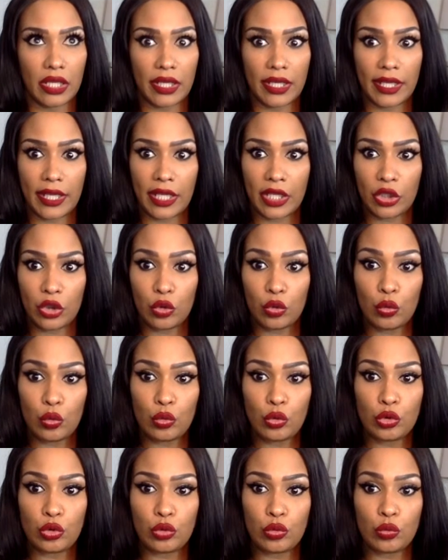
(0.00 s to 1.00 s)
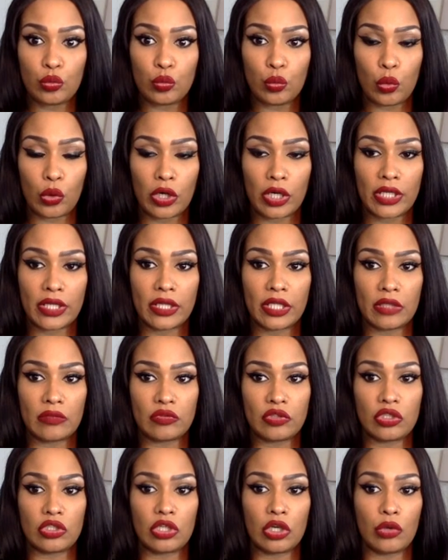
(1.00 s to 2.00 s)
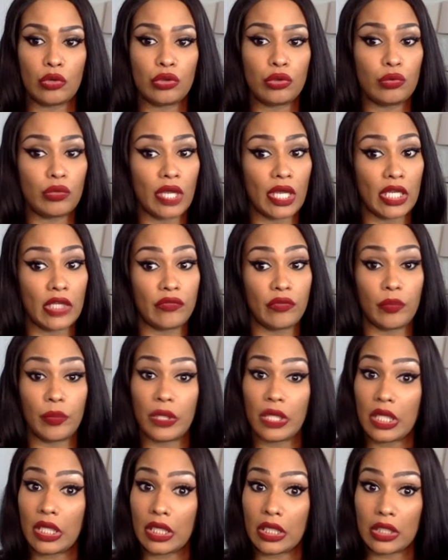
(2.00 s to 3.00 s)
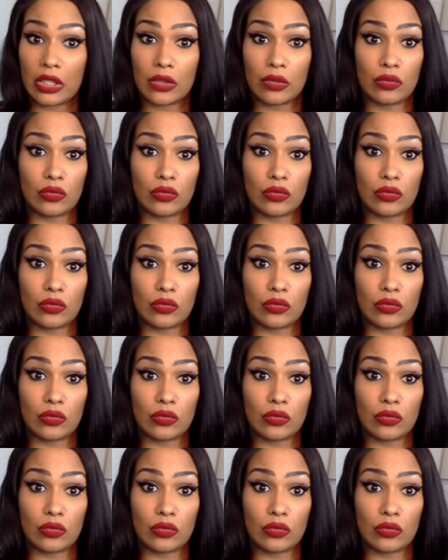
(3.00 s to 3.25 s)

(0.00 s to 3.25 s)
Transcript: and you want them to know you're not even playing.